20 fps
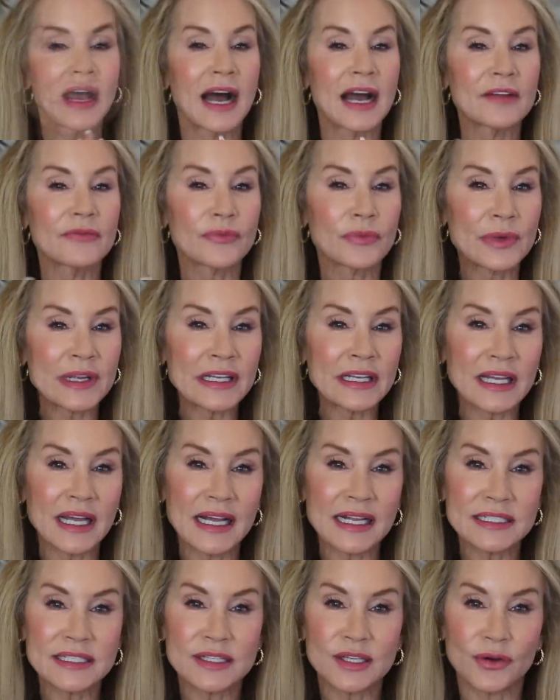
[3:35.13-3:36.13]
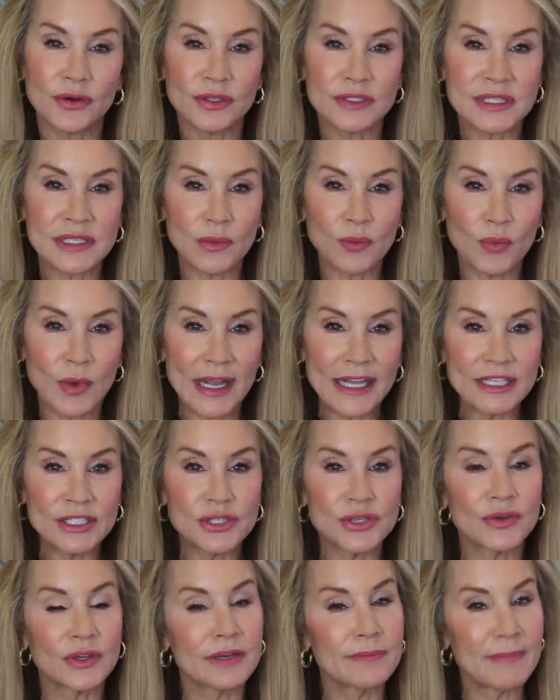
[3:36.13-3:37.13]
I've realized there are some
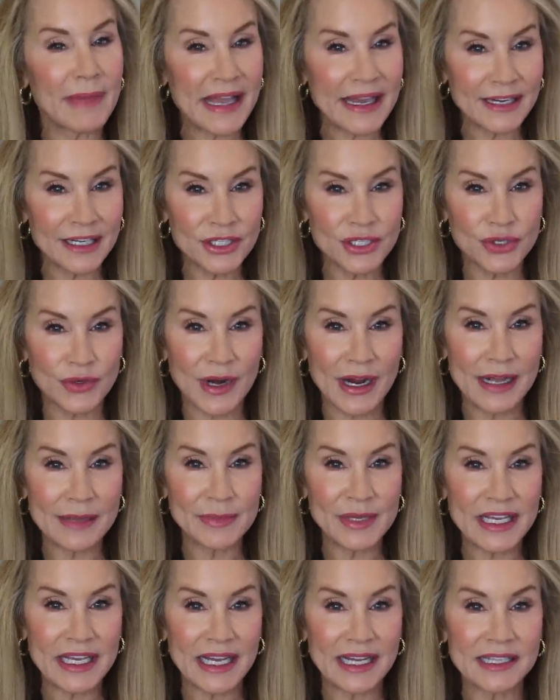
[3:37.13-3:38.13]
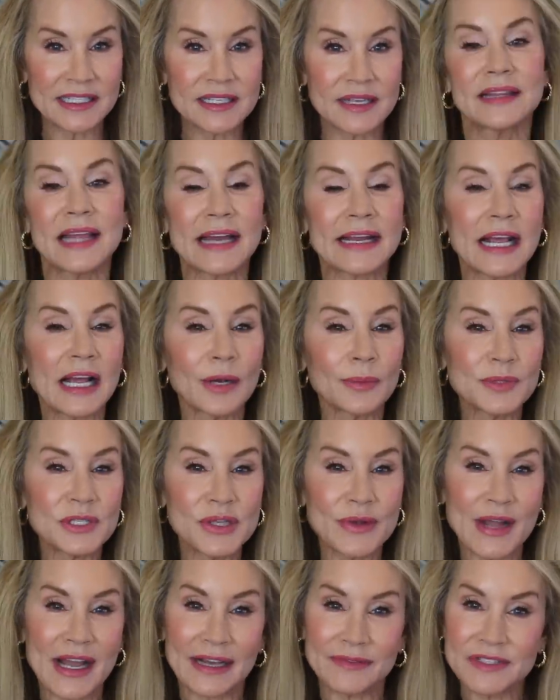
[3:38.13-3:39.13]
ways you can manage your IBS that
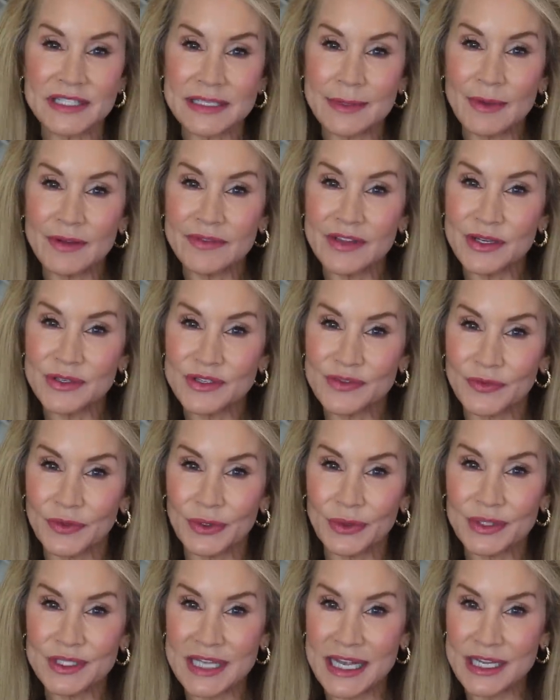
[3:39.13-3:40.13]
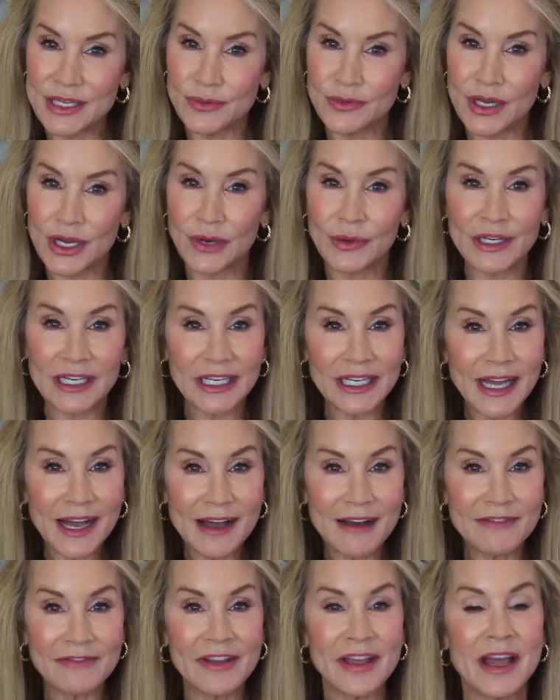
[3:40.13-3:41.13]
helps you have some of those foods that you know and
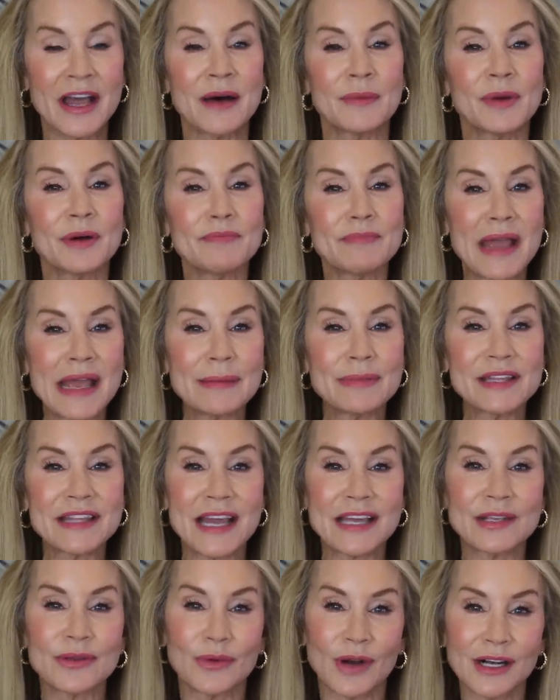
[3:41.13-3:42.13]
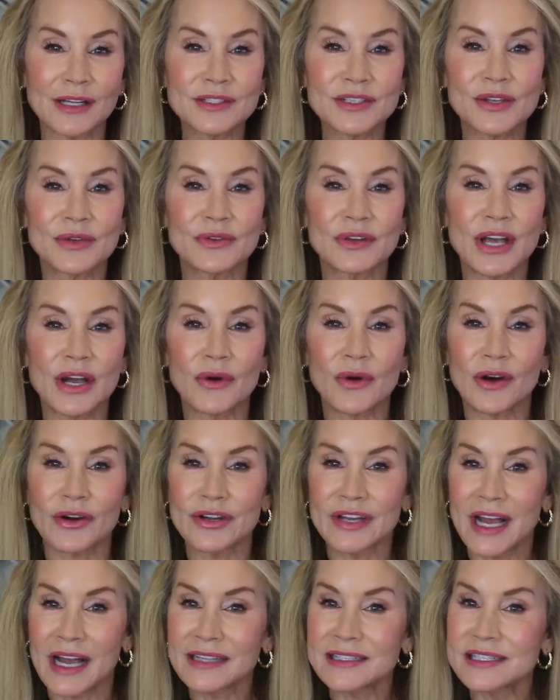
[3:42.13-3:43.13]
love, but maybe that you also know
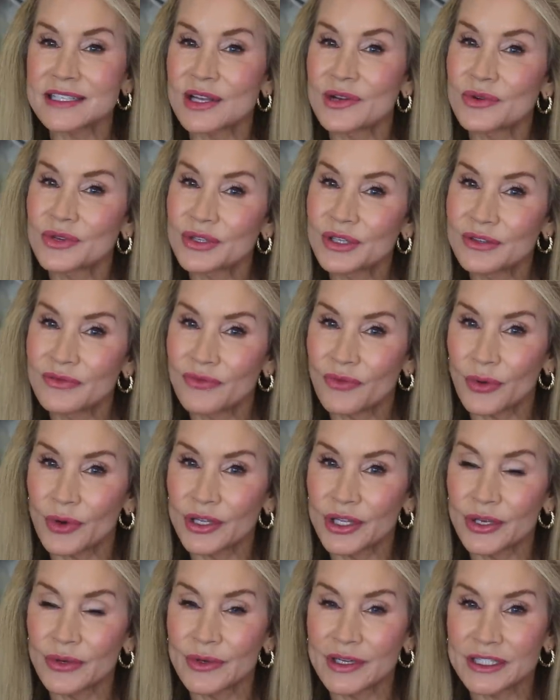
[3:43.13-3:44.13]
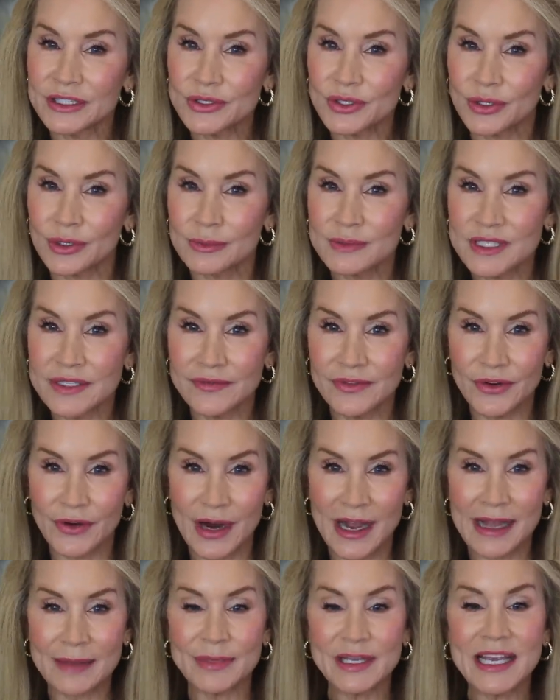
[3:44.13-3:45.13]
are not so good for you in terms of
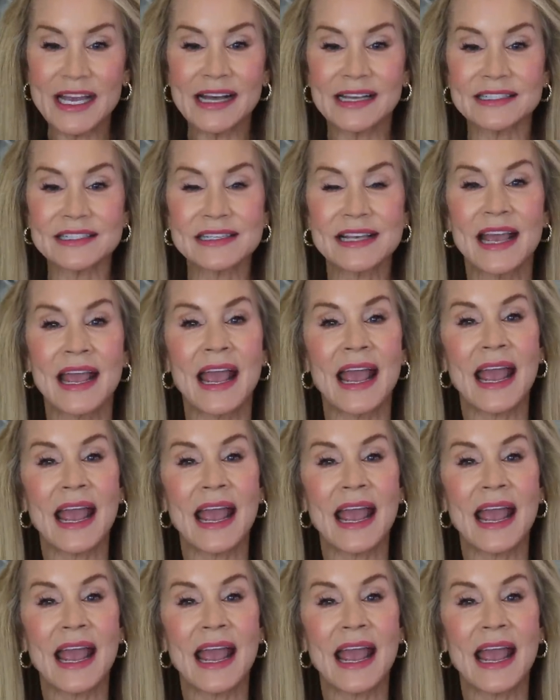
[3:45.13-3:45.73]
your IBS.